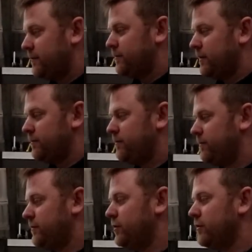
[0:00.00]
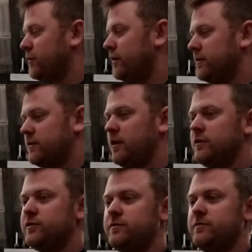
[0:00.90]
I'm sort of quite close
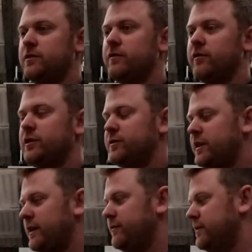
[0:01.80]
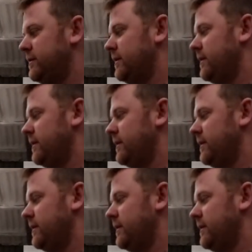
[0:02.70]
sort of friends with David.